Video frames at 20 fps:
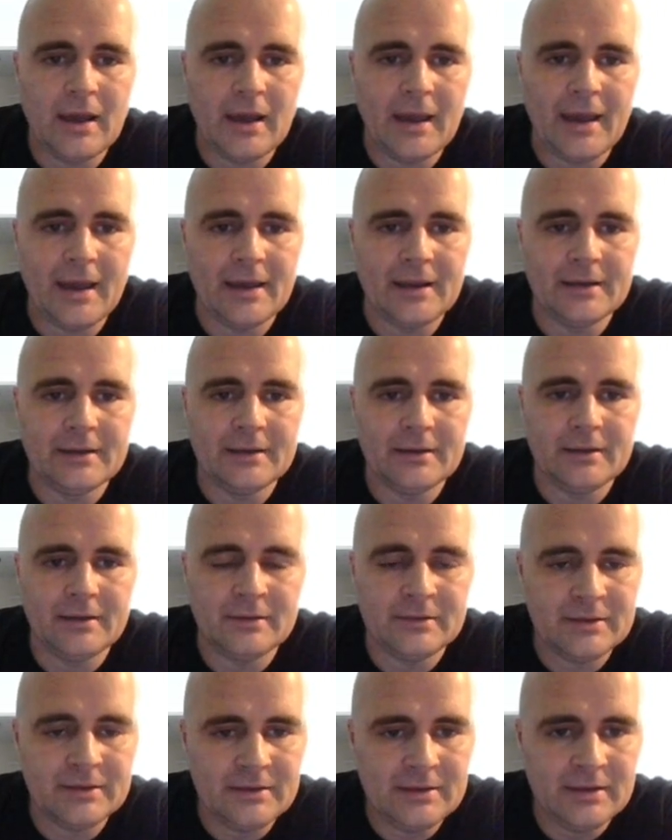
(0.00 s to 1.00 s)
And it
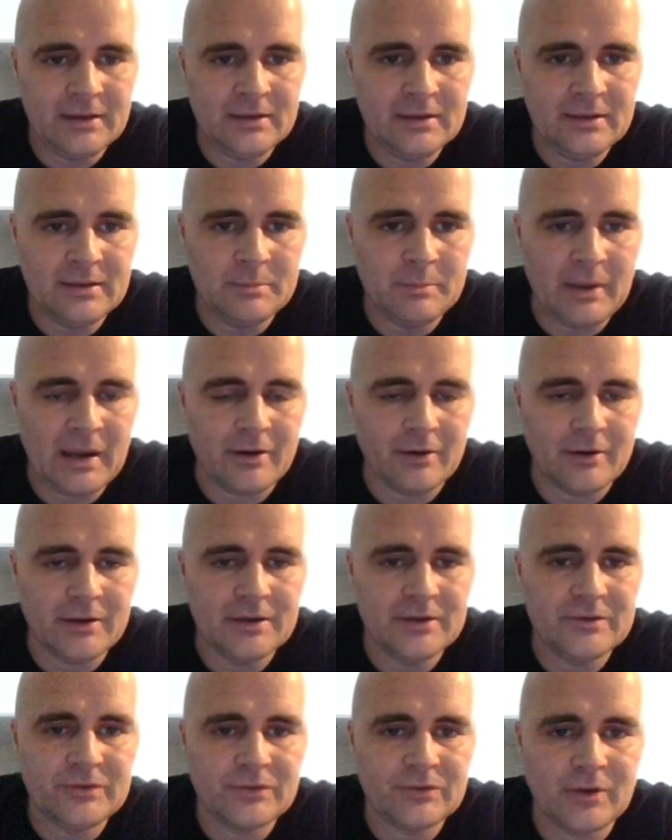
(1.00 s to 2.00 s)
didn't end
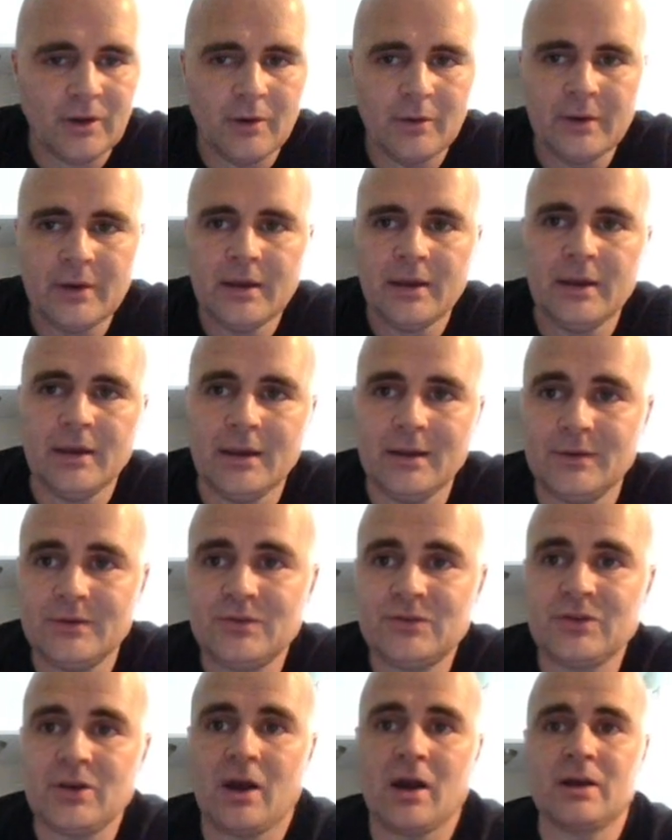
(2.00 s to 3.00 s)
marriage, so it
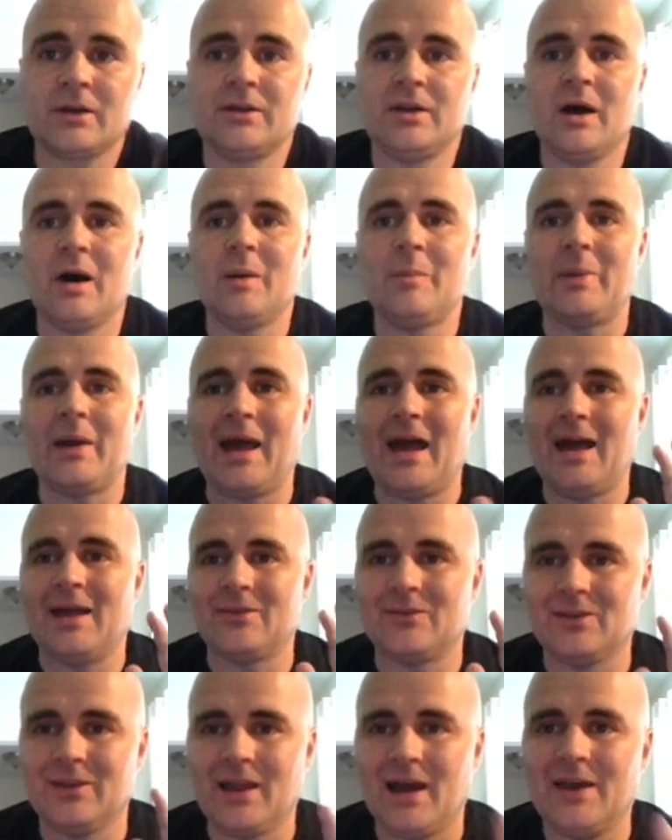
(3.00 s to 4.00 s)
chalked up
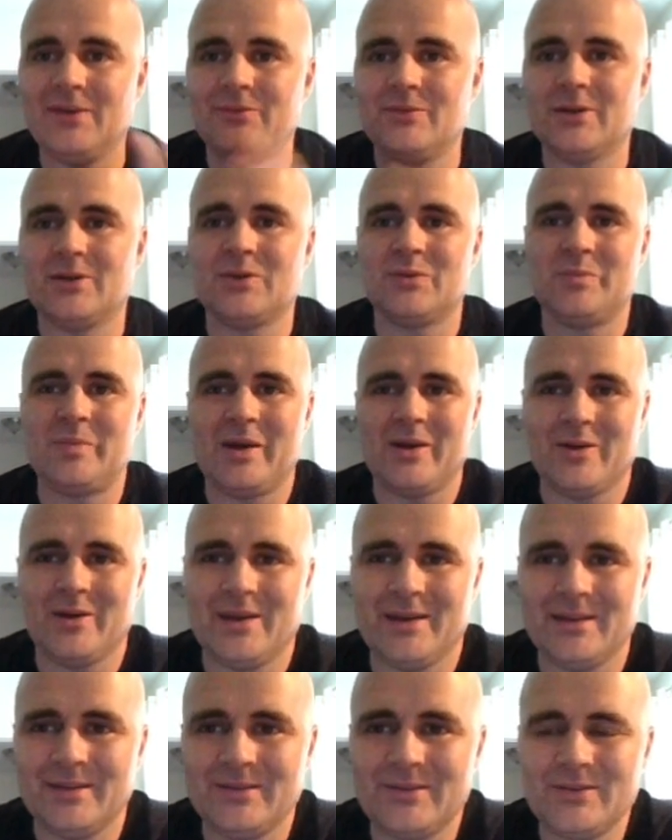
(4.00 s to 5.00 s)
as life
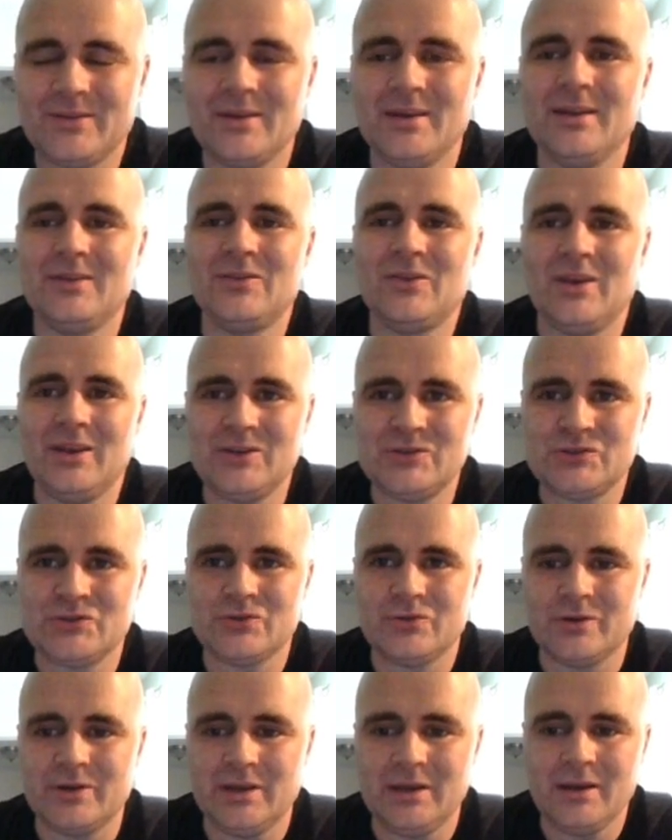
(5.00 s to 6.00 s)
experience. It's
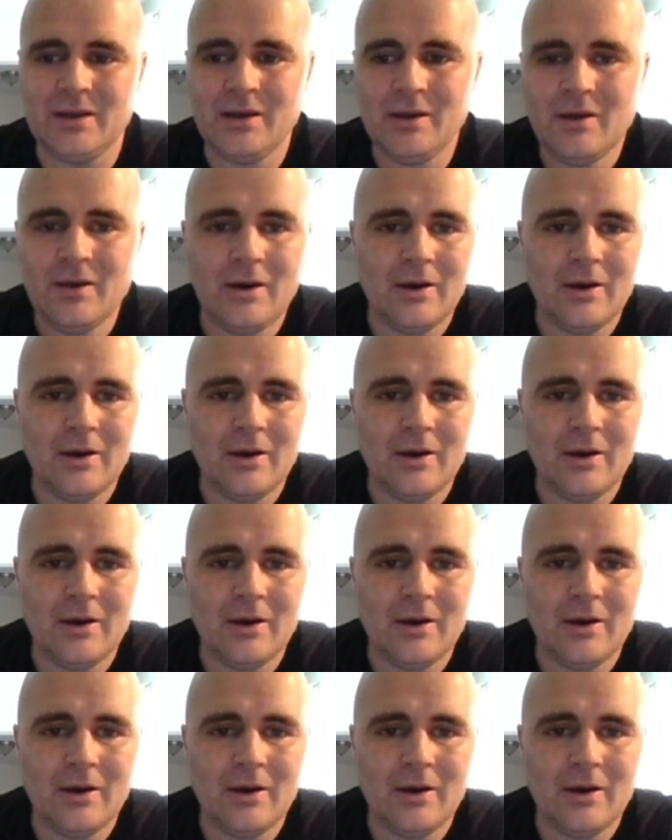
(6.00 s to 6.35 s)
history.